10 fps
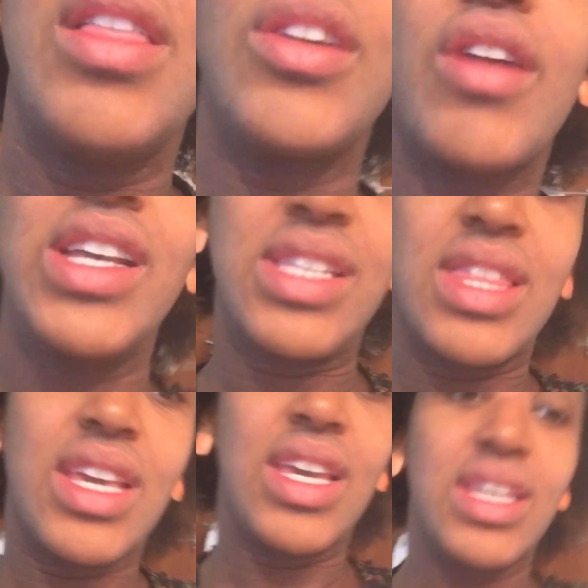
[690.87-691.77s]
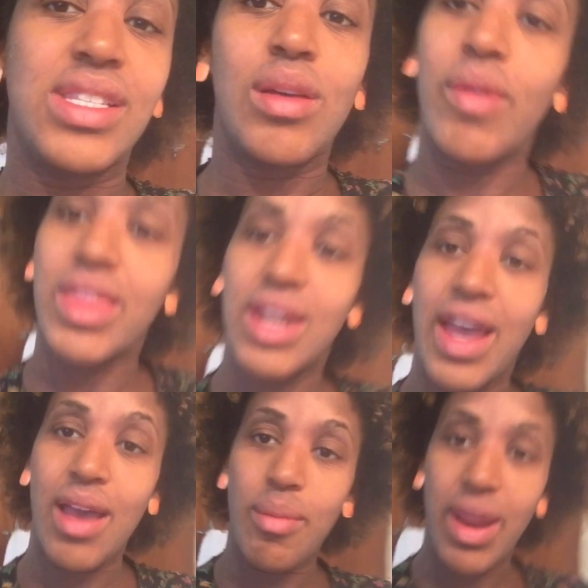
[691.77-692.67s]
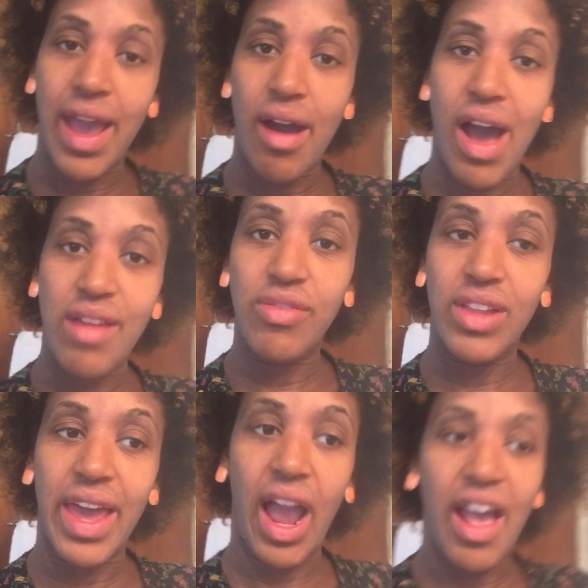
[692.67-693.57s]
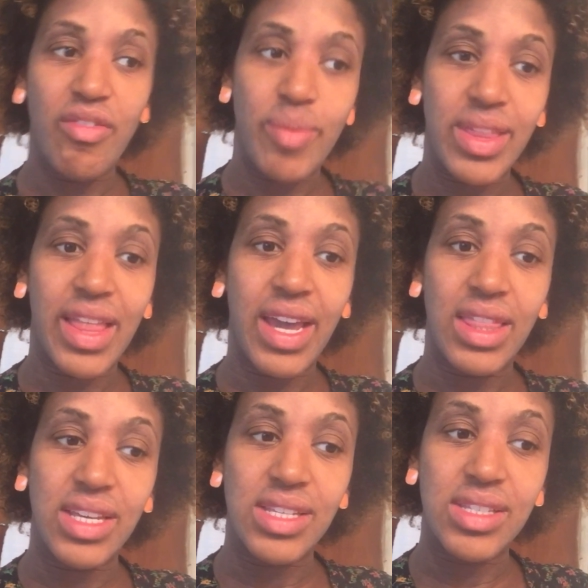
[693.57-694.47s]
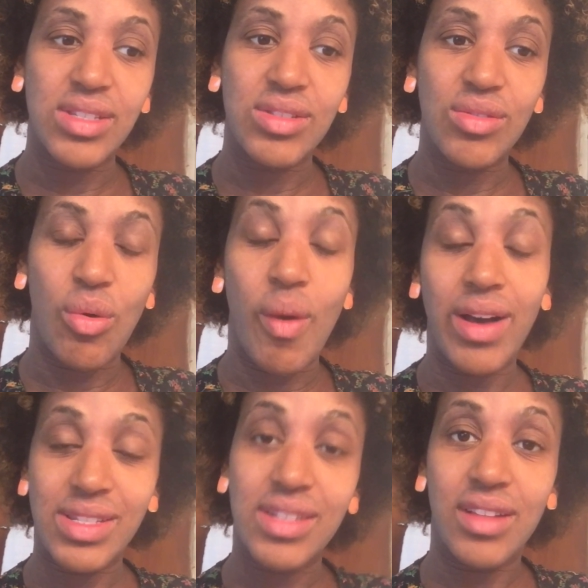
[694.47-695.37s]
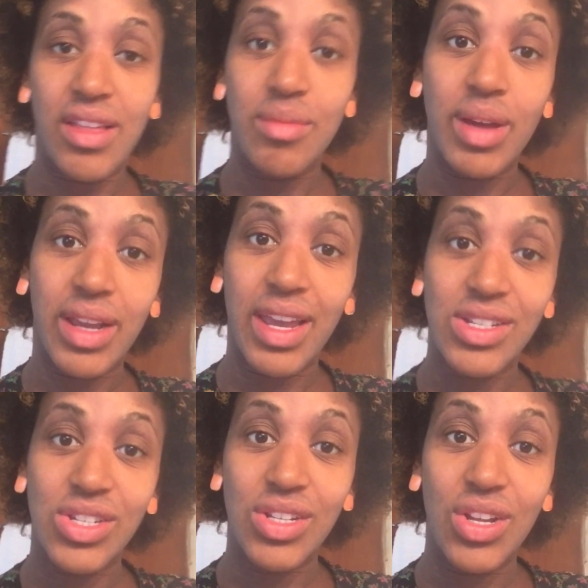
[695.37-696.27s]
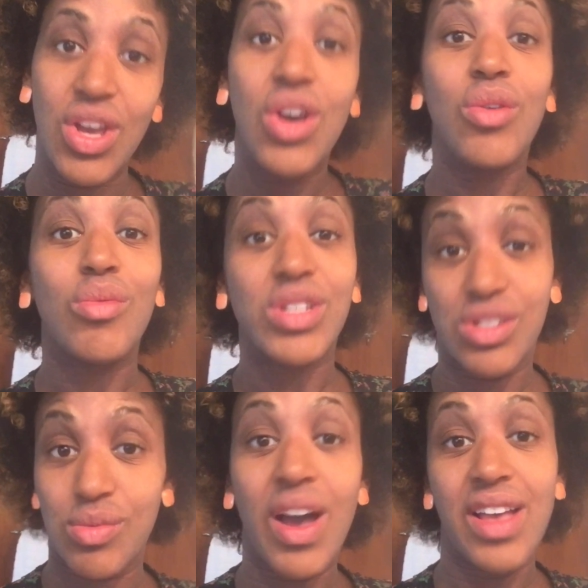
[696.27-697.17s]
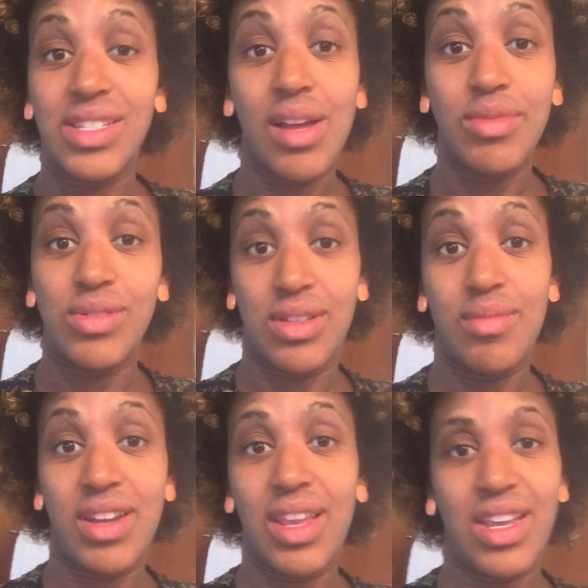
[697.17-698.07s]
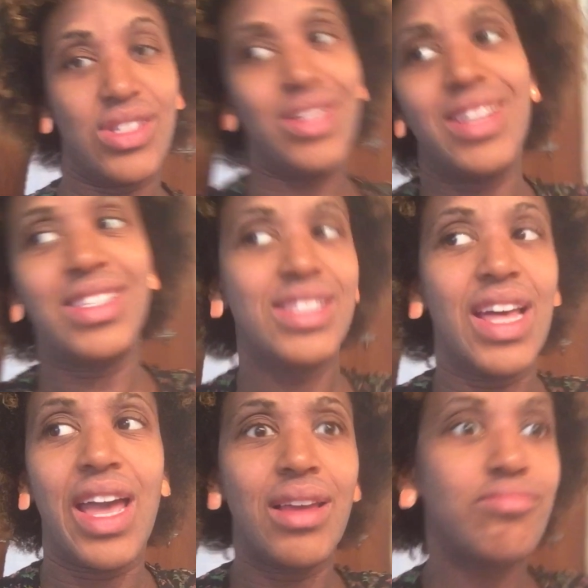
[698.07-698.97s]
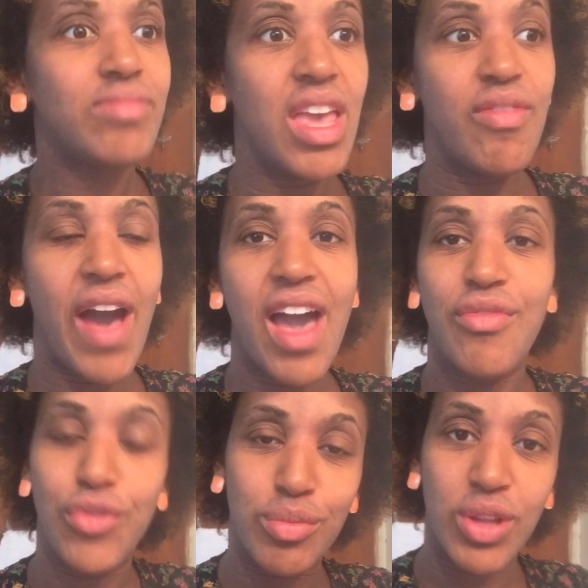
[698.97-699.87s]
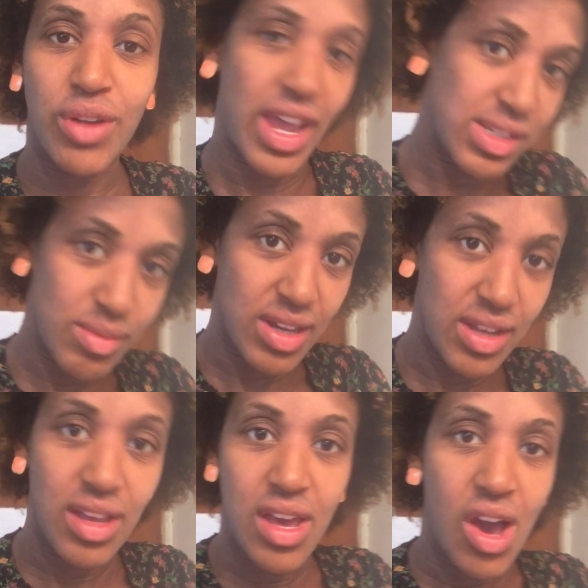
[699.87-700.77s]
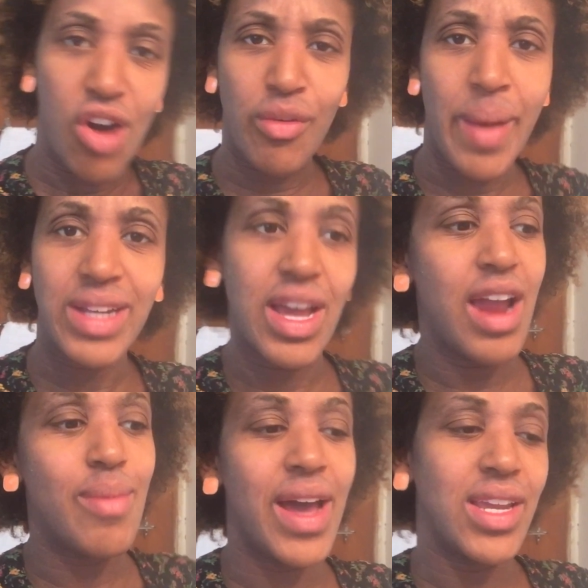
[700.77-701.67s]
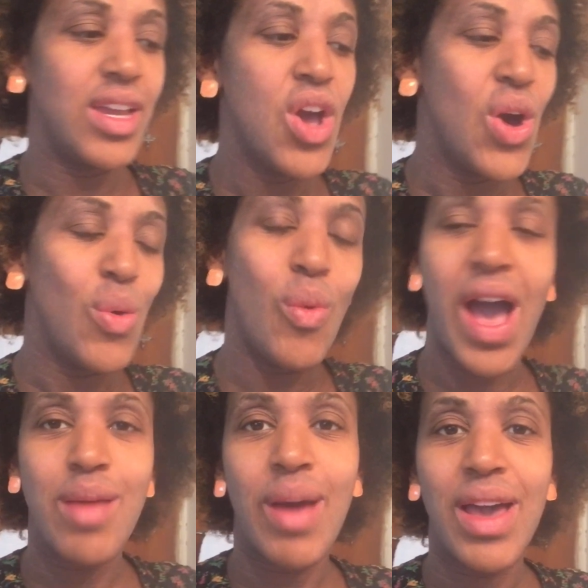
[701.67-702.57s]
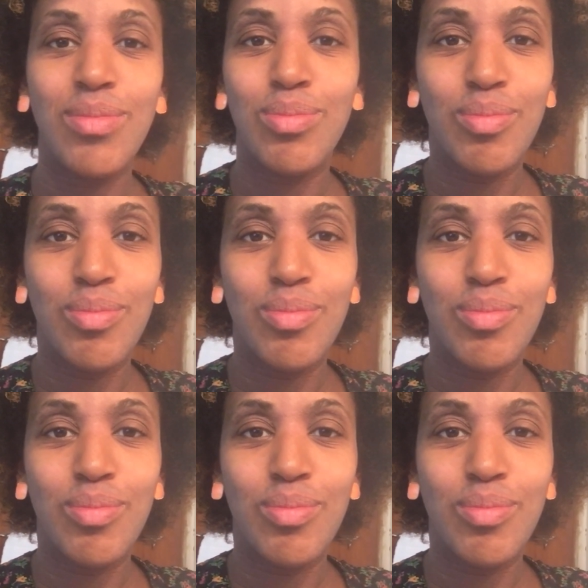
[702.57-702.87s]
The crazy thing is, the way that I am now, I feel like I've been like this while still on the medication, which is why I stopped using the medication. Because it's like, if I have full-blown eczema over my entire body, why am I